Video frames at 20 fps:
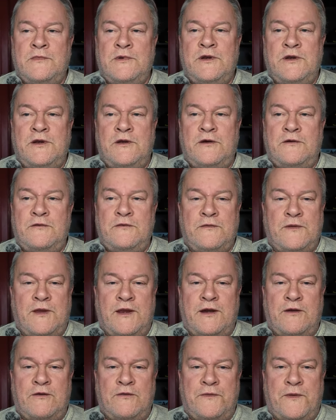You know,
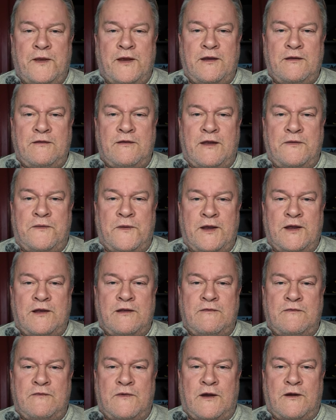they don't think they
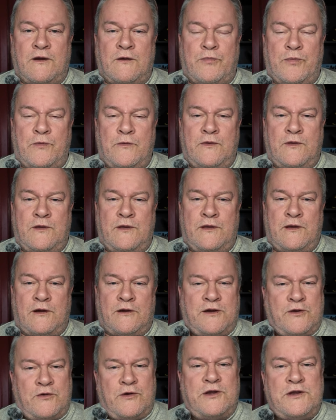think they're
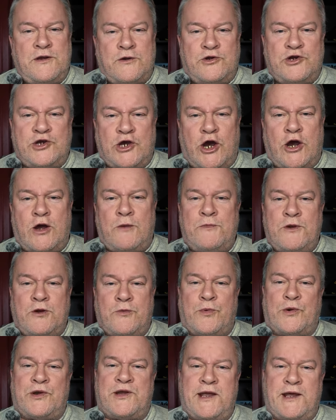they're doing their job.
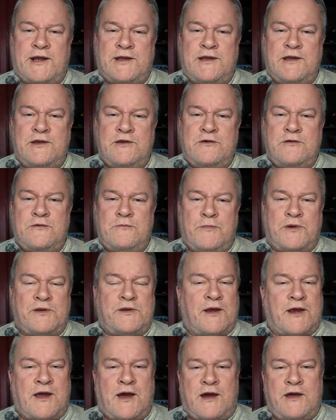They're protecting you,
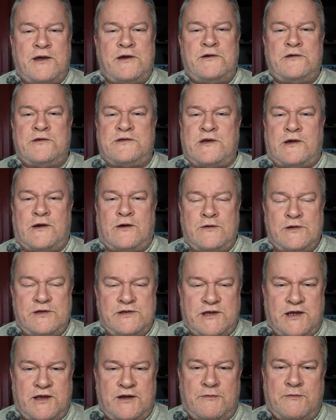but the coyotes
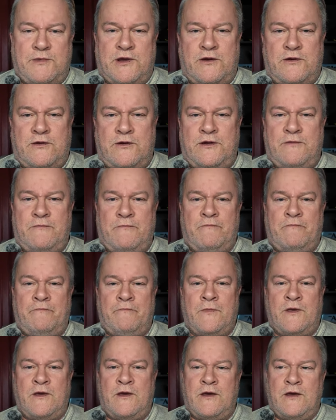always get them going.
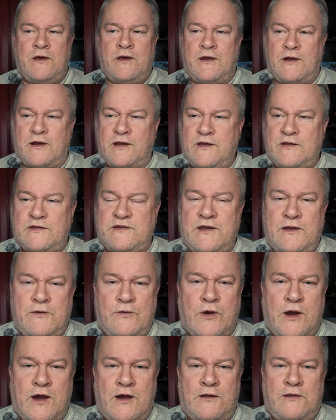And I guess they
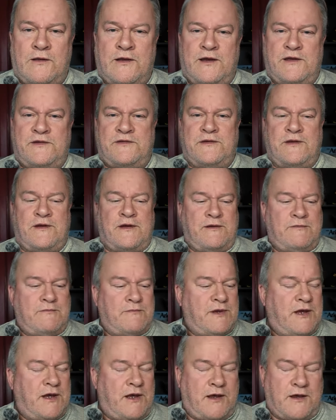were out last
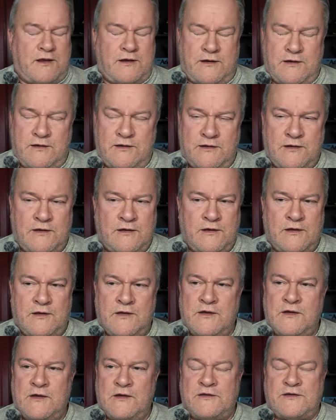night, man.
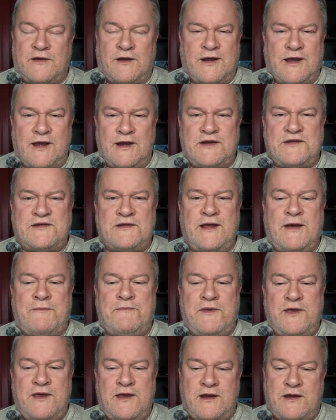So I kind of
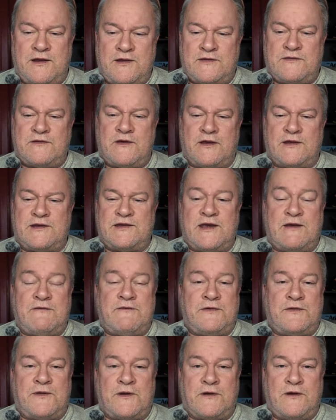slept in. It's like
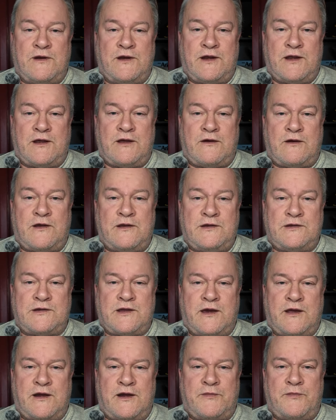7:30 now. I
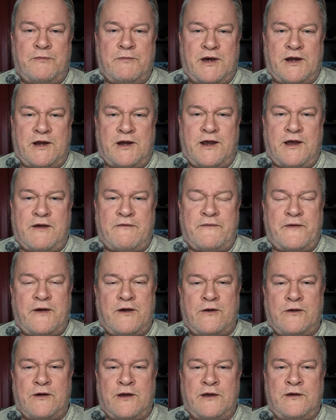just got up about a half
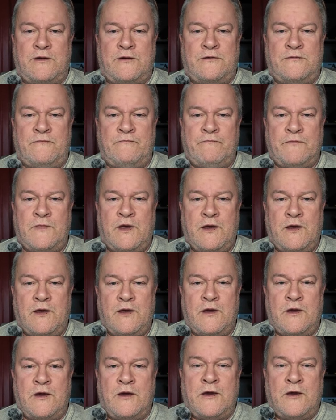hour ago.
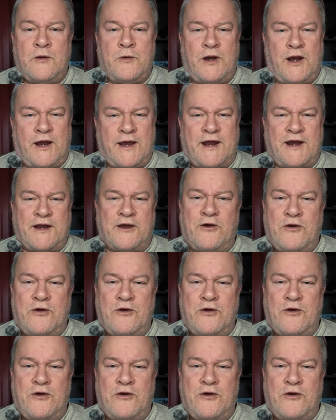But I got to